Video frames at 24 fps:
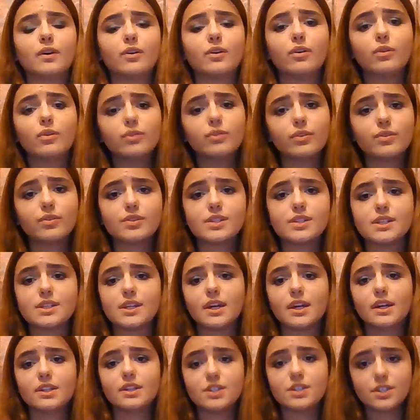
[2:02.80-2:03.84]
colored
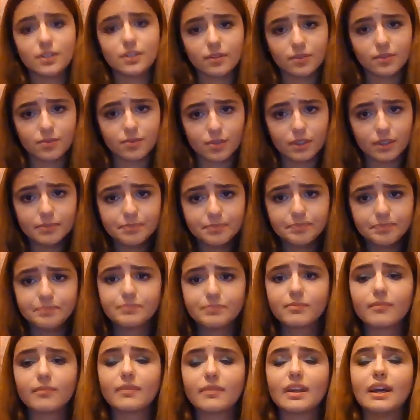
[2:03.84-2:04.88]
children
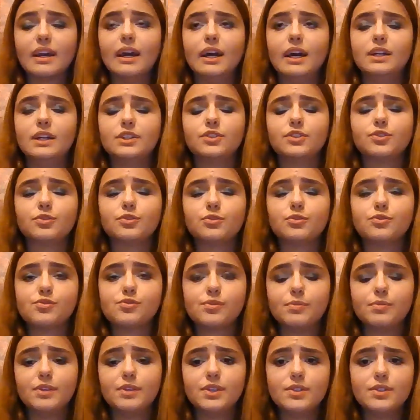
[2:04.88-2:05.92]
and
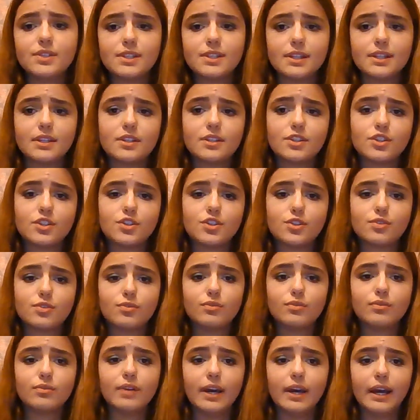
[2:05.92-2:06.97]
contributed
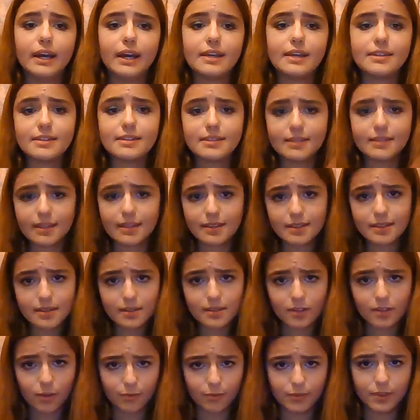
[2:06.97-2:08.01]
to a sense
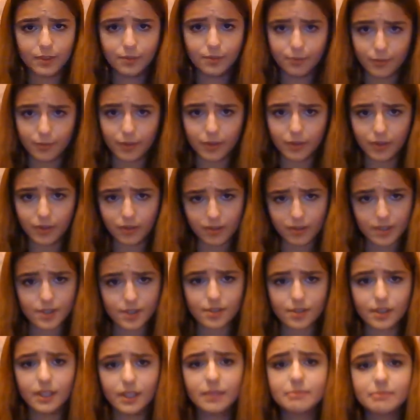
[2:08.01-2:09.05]
of
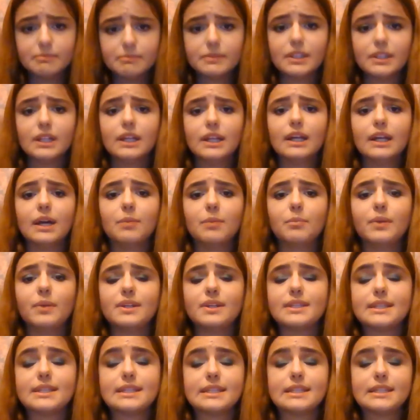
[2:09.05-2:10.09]
inferiority, but
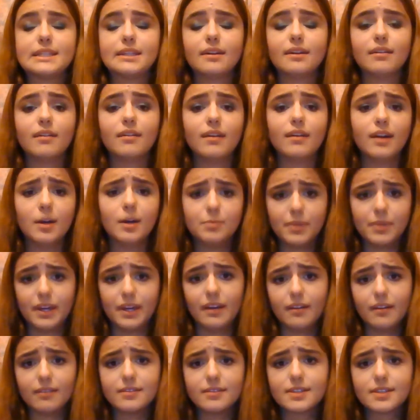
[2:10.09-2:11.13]
still
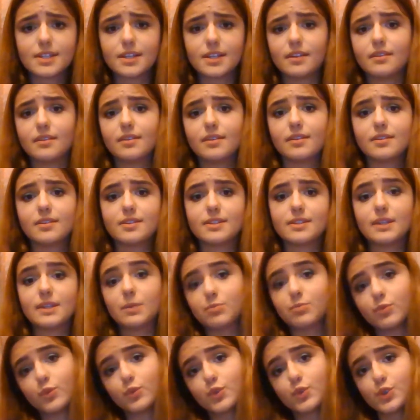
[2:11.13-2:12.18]
upheld the
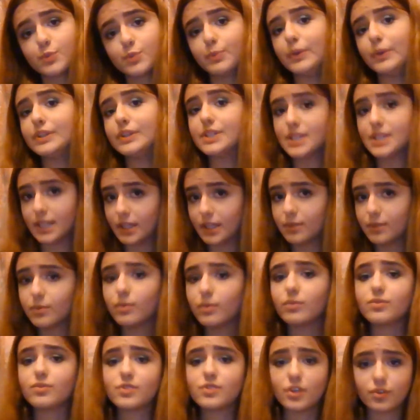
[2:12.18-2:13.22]
separate but
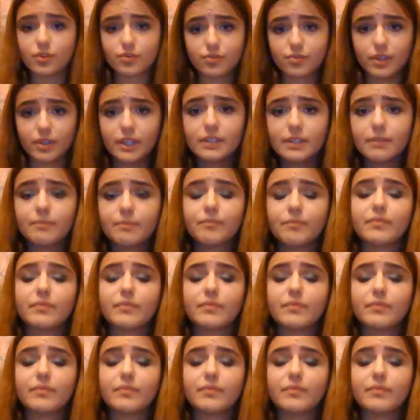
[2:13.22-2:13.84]
equal doctrine.